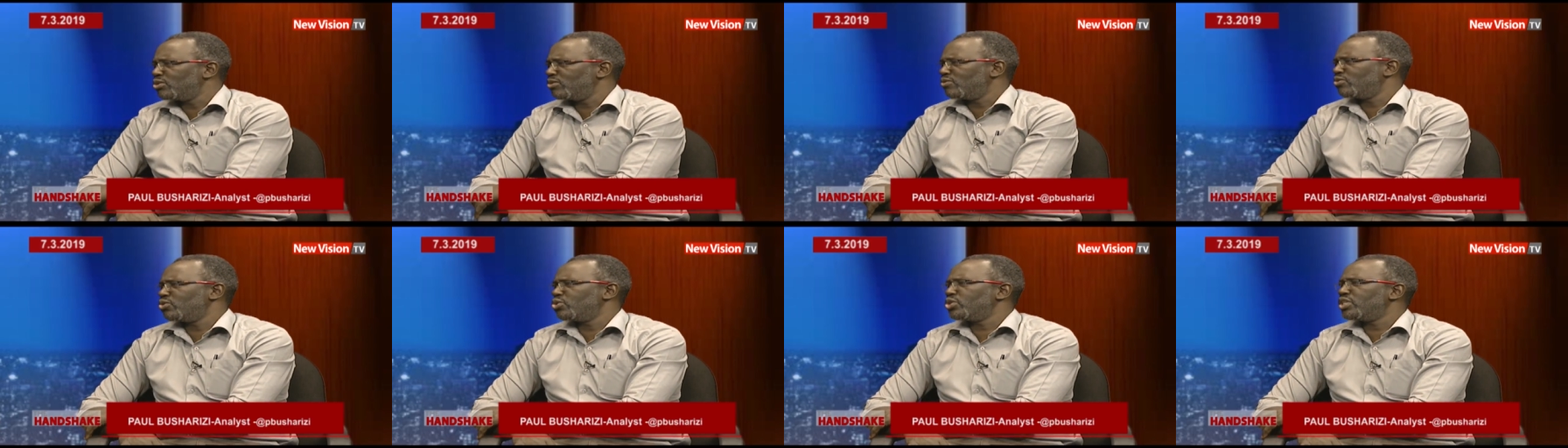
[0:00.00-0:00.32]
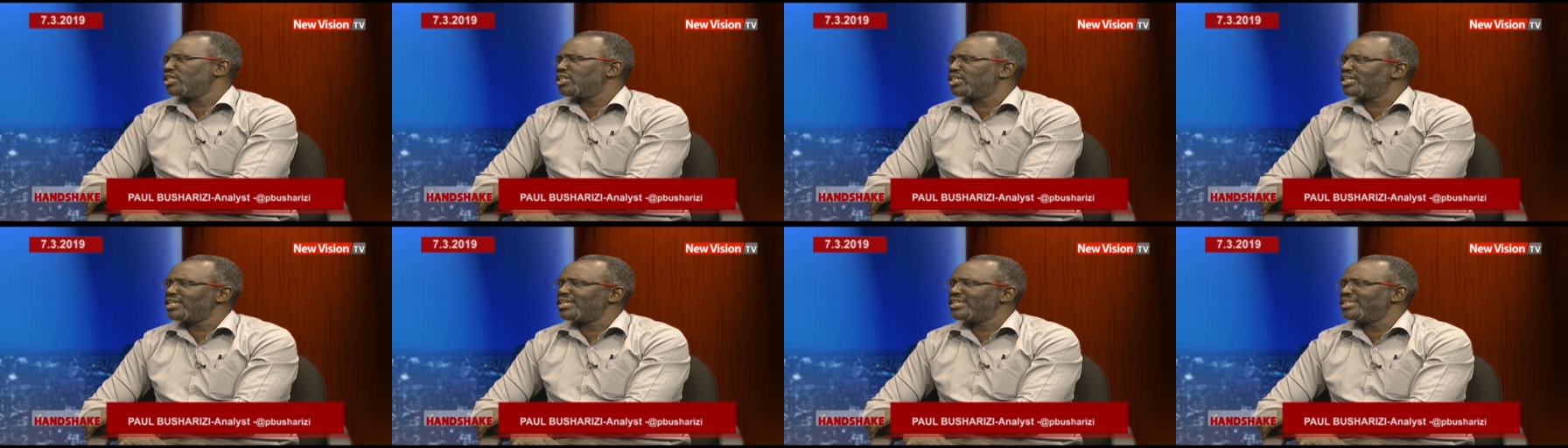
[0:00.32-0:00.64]
of sugar
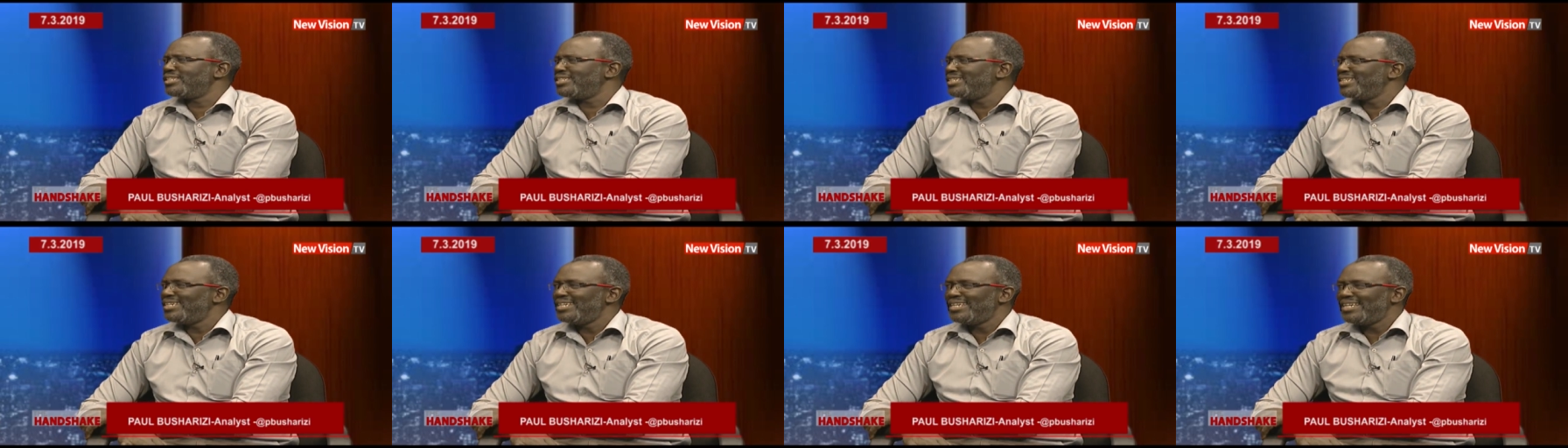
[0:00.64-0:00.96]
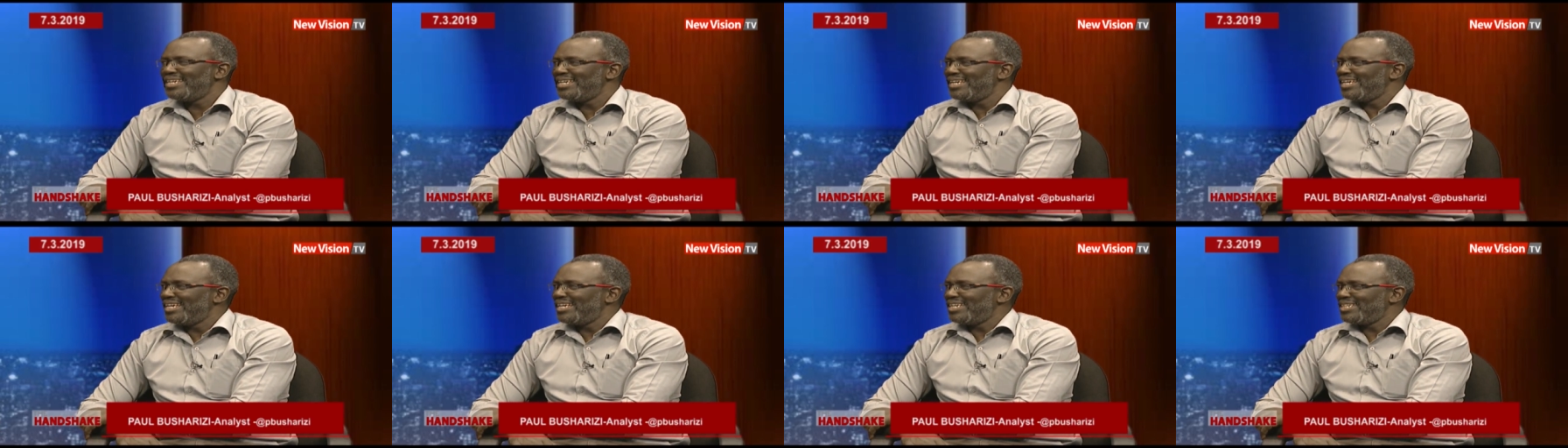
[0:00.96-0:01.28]
cane
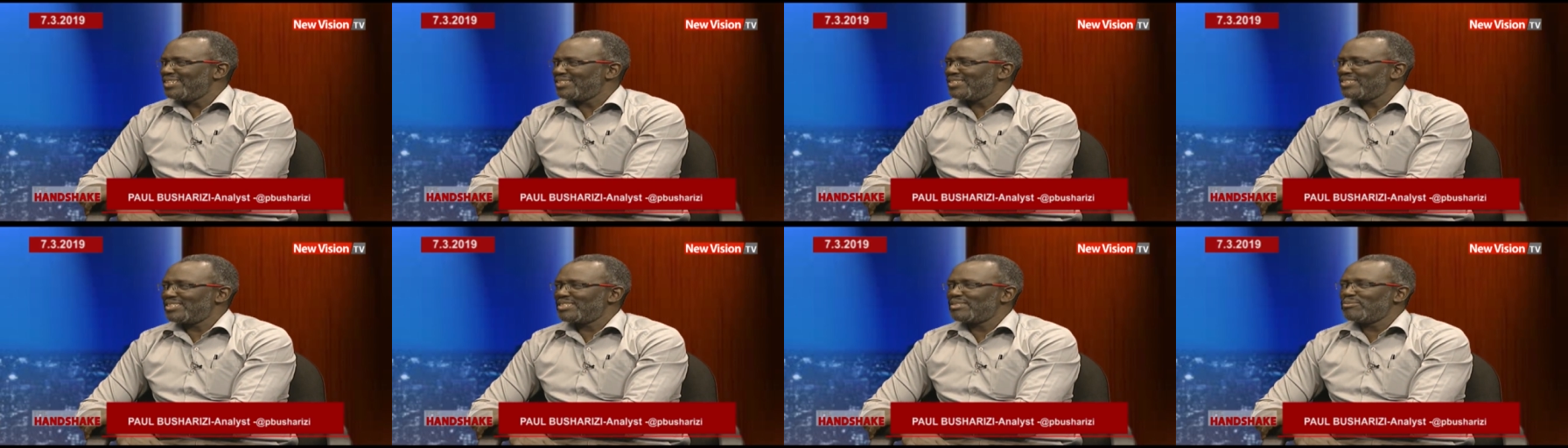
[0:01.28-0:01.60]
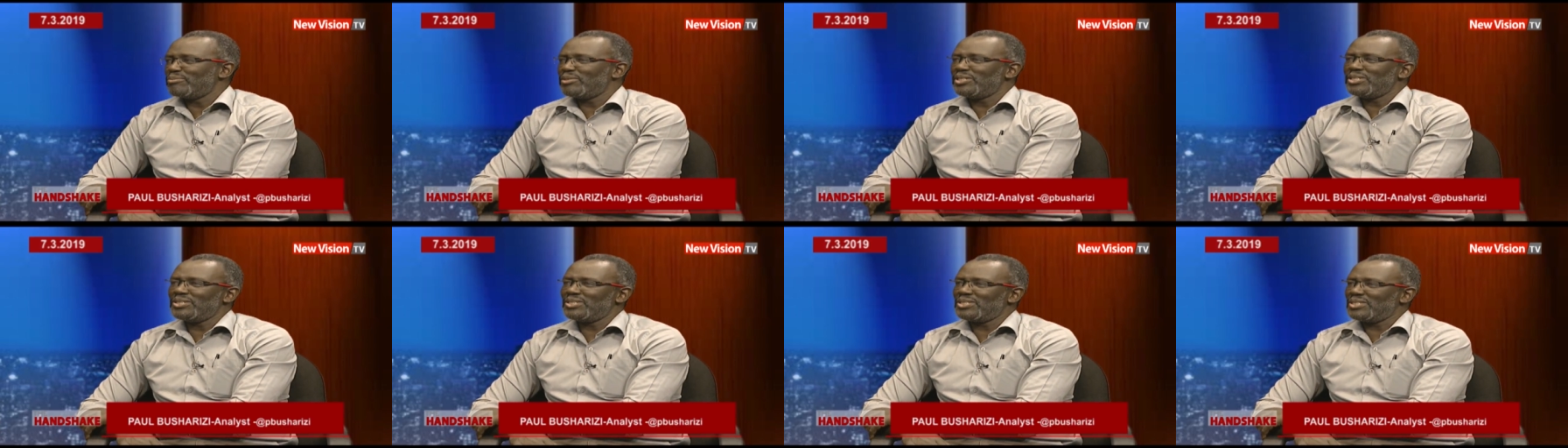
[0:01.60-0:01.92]
it was
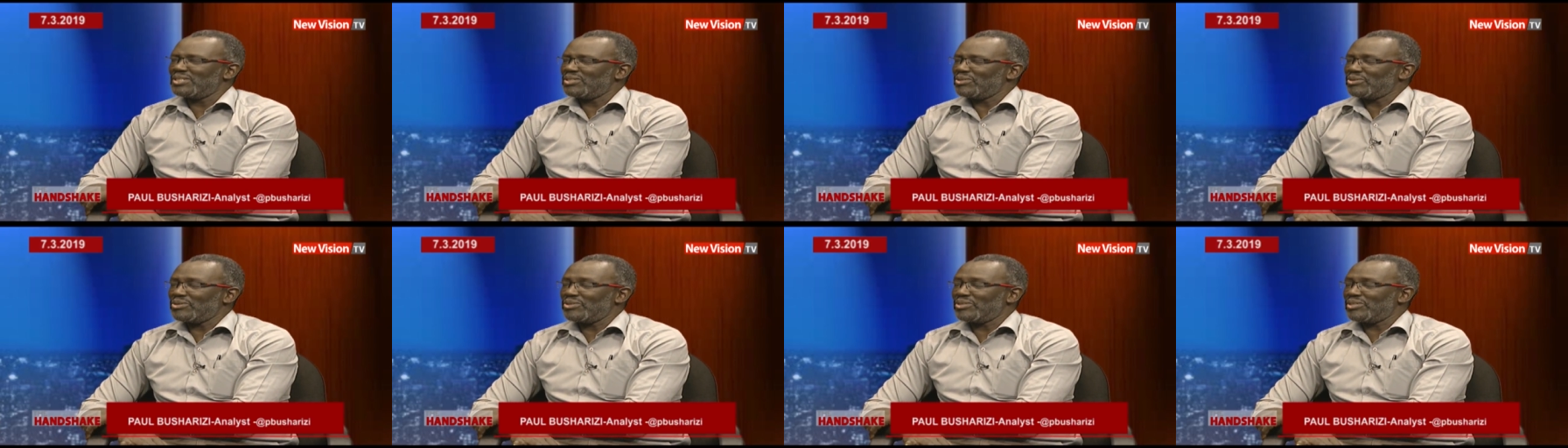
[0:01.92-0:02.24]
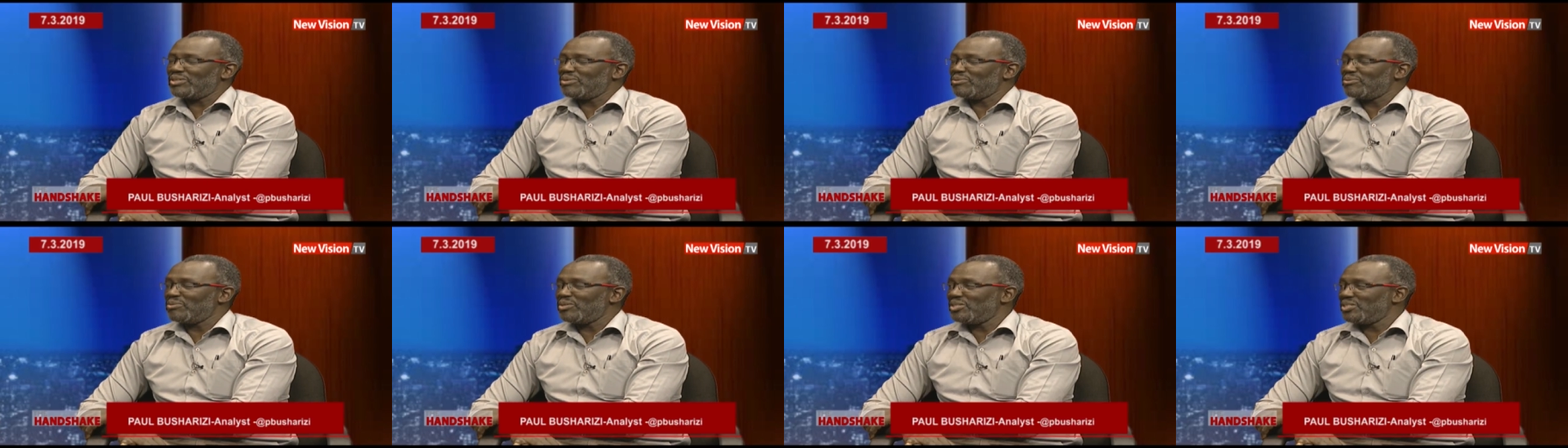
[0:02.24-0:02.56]
amazing. It was an
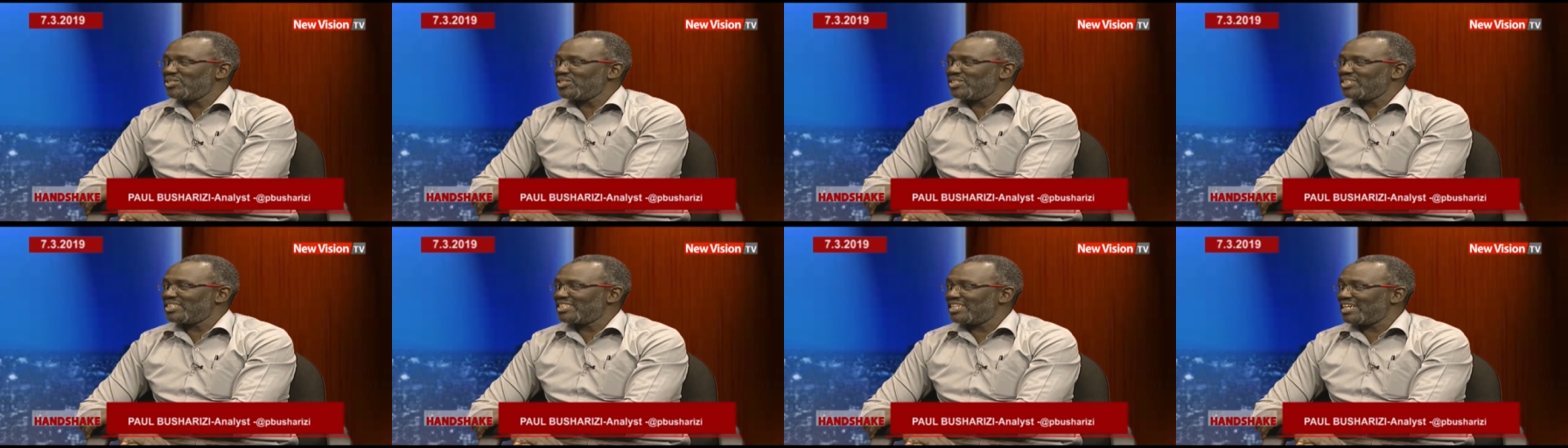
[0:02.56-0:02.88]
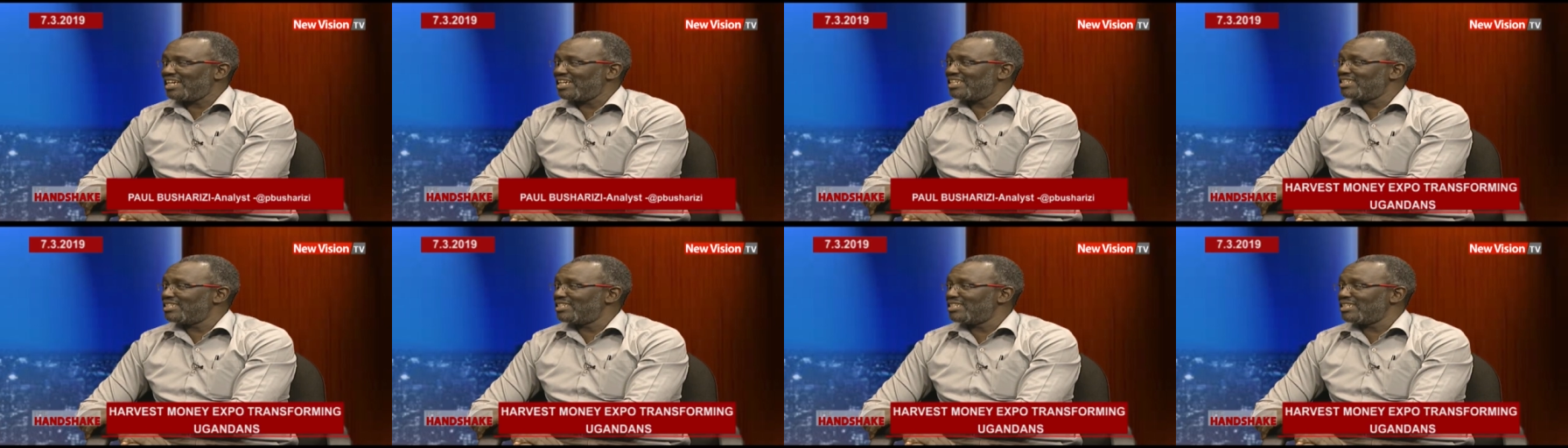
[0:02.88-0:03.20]
amazing thing,
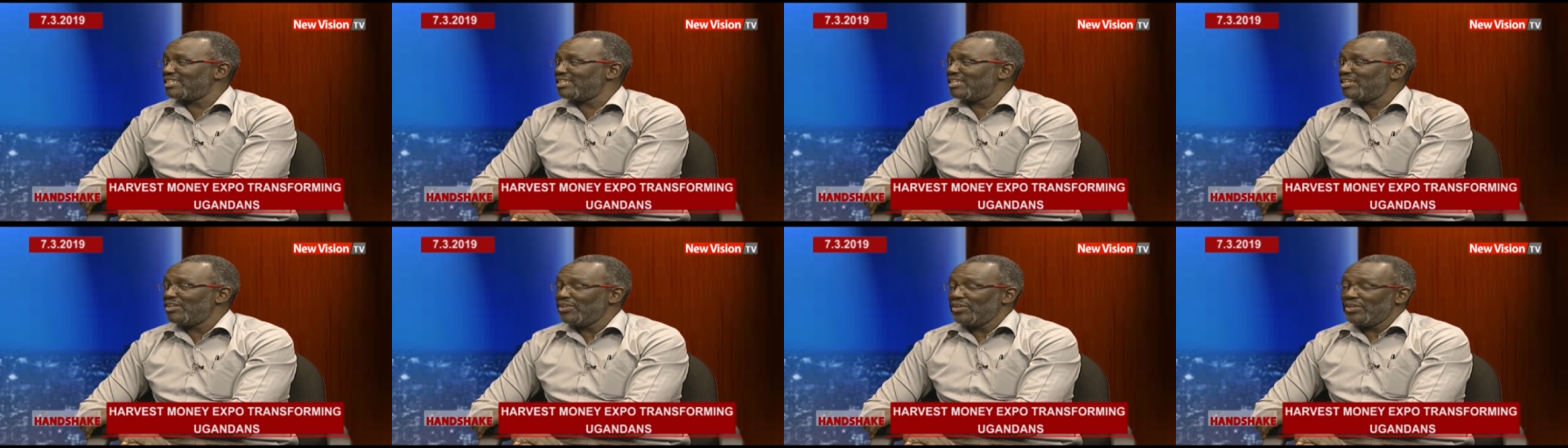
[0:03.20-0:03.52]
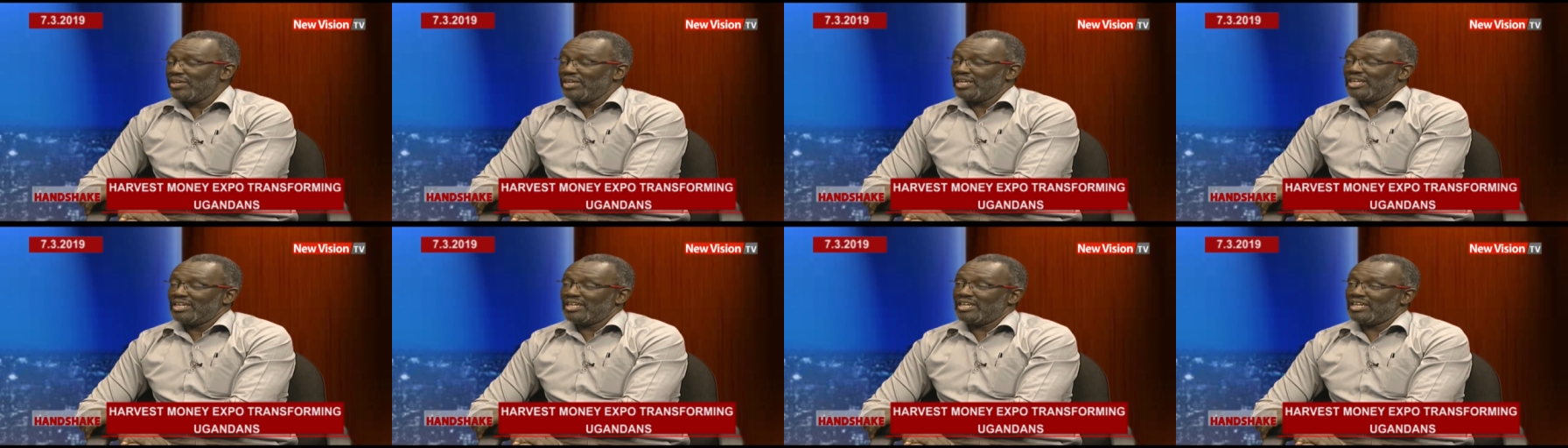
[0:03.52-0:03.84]
and uh,
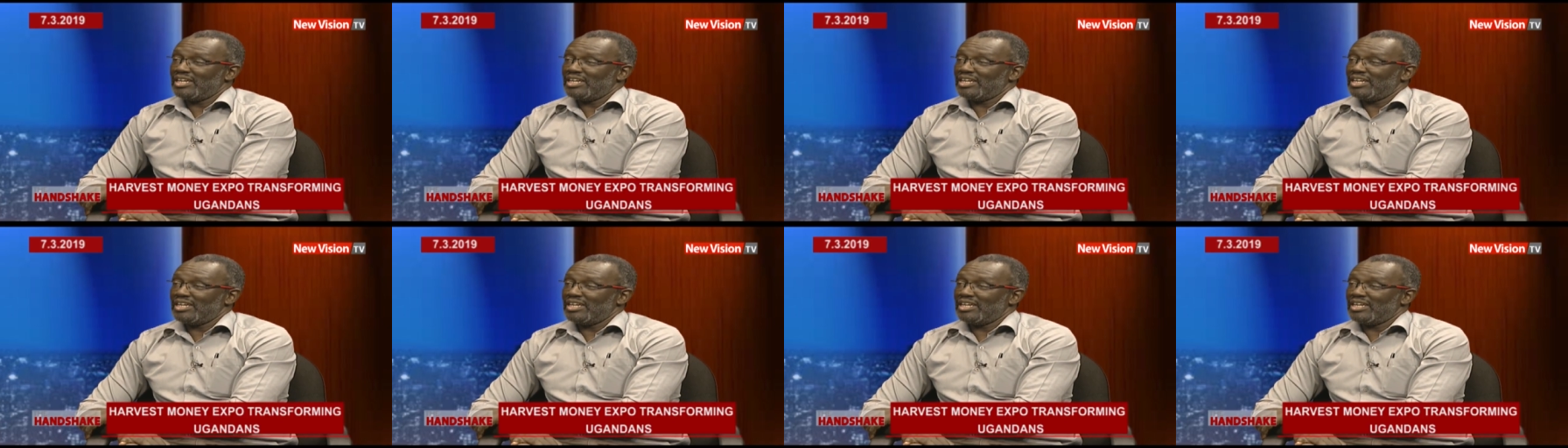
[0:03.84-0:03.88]
oh.